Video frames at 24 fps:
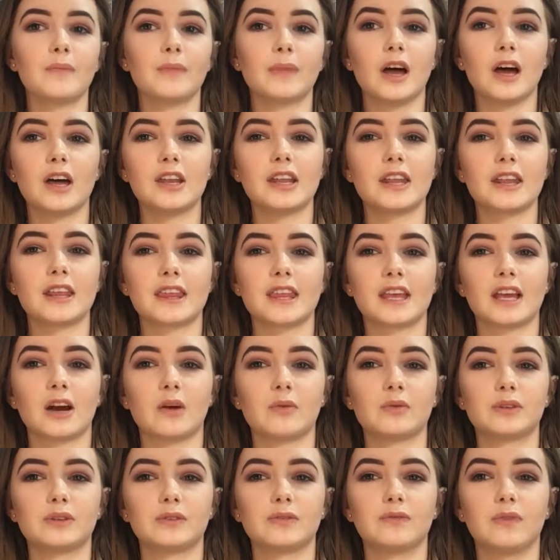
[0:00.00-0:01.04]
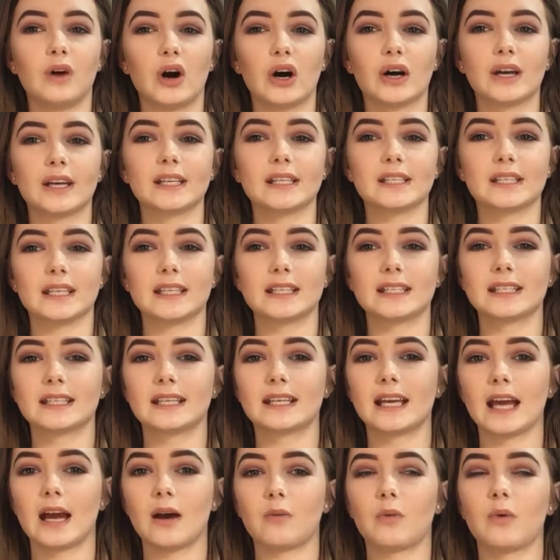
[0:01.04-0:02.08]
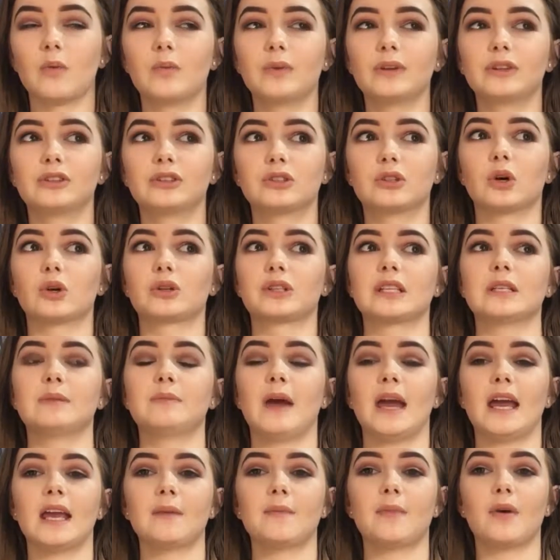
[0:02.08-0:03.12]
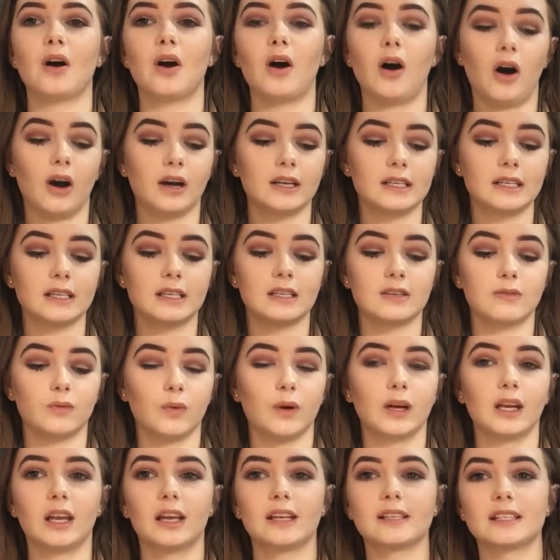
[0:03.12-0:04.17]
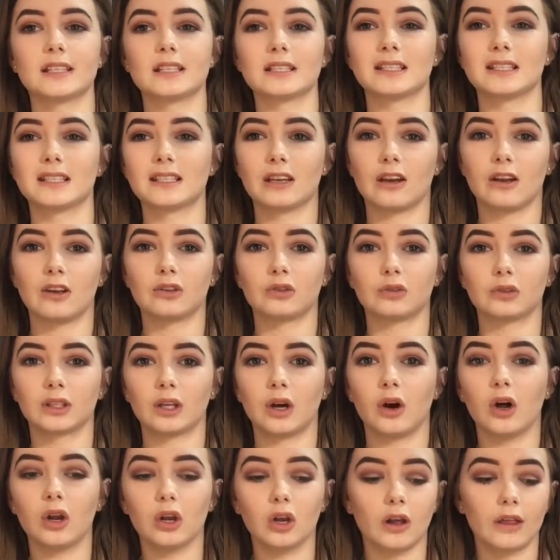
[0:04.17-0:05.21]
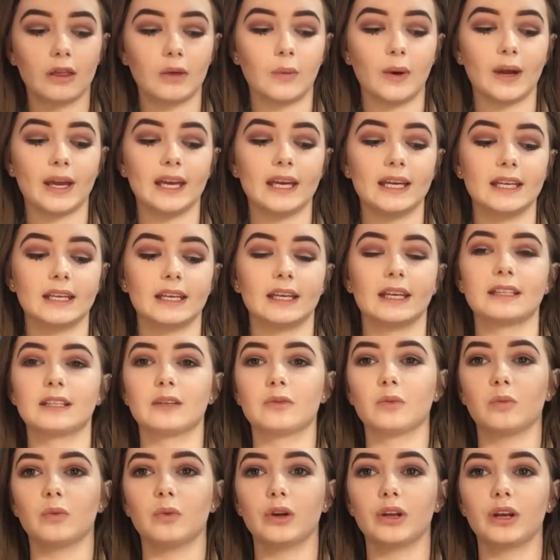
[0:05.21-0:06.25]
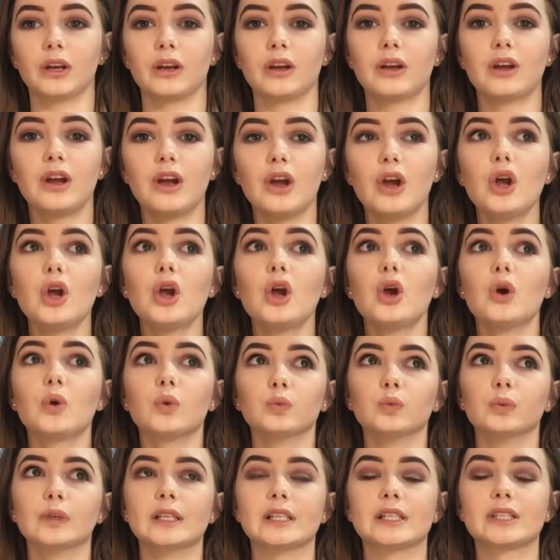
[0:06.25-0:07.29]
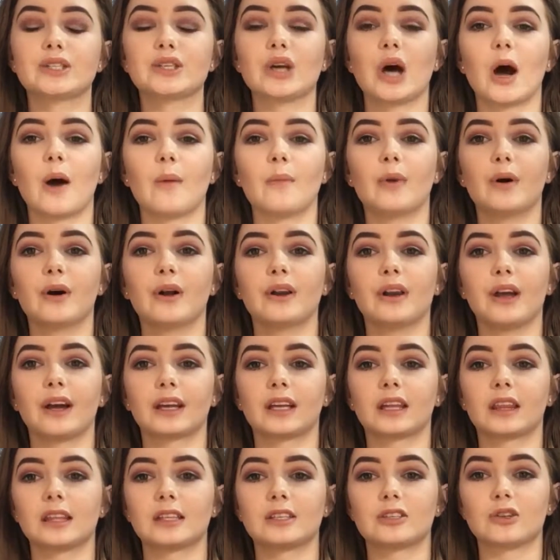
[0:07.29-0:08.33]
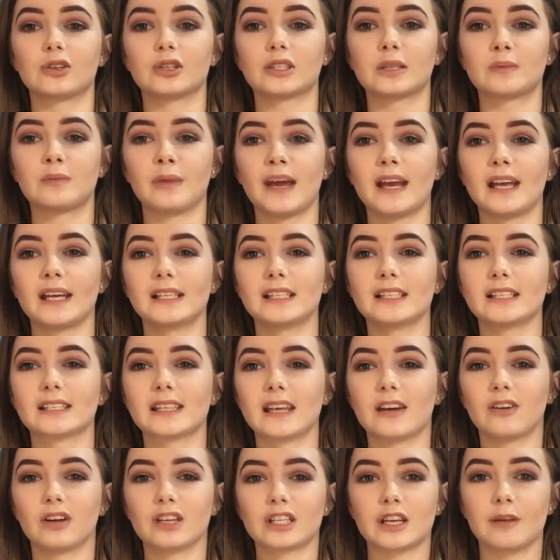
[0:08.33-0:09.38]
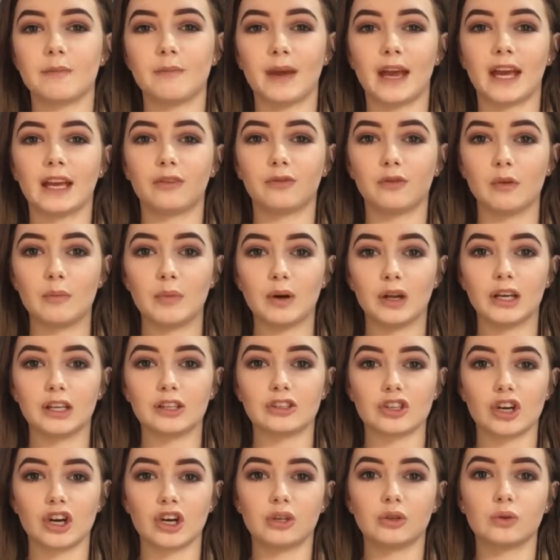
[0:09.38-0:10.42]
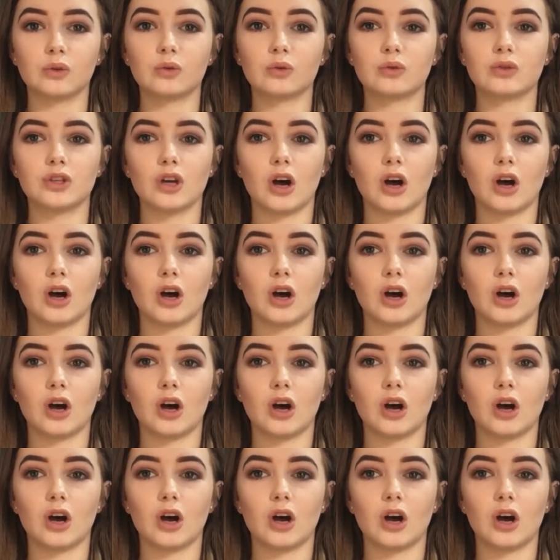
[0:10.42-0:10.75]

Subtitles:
Another thing I would advise is get one with dotted paper. I didn't realise this until I'd already got a lot of the way in and I didn't want to restart, but like the dotted pages that are actually made for bullet journals